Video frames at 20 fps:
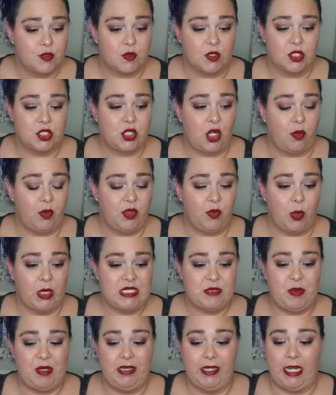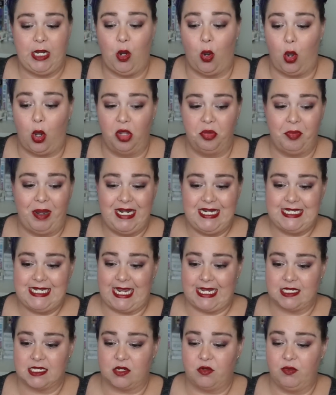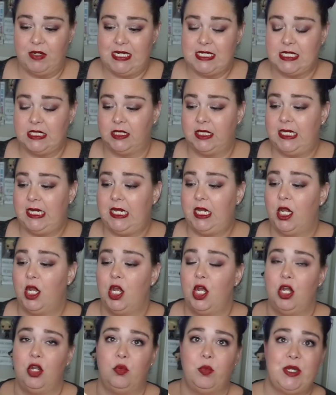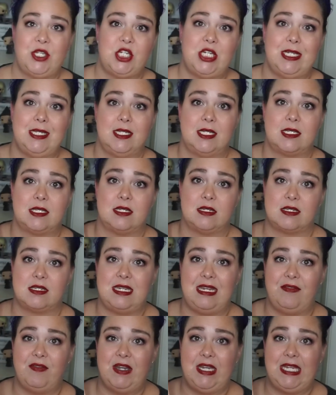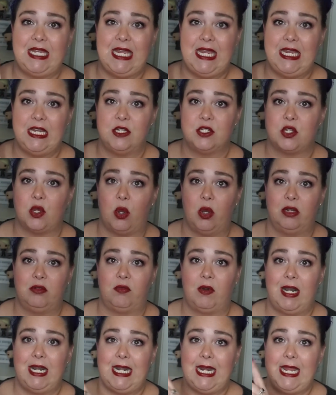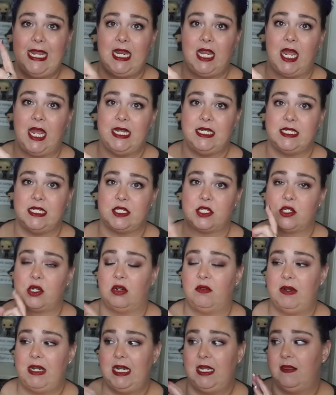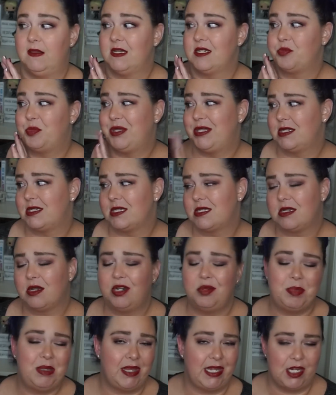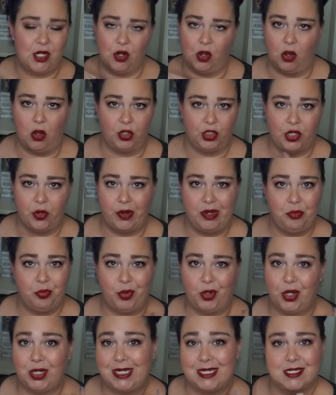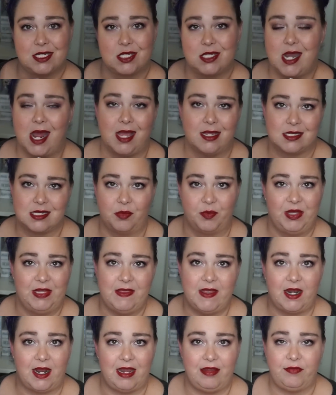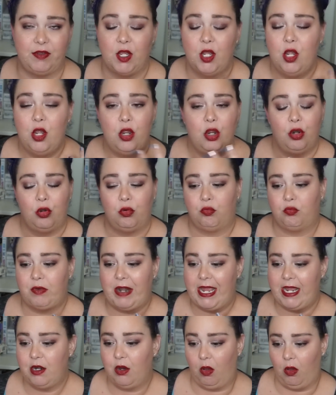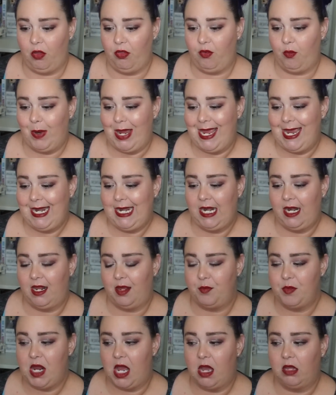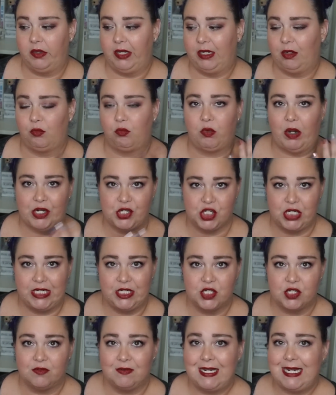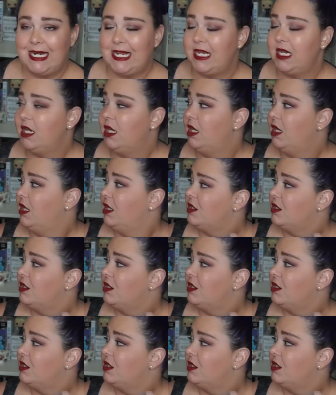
So we're gonna start with what's been like on my desk recently, which is Stephen King's On Writing. I did start reading this, but this is gonna be like an ongoing book. It's not something that I've read all the way and I'm not like rushing to read it.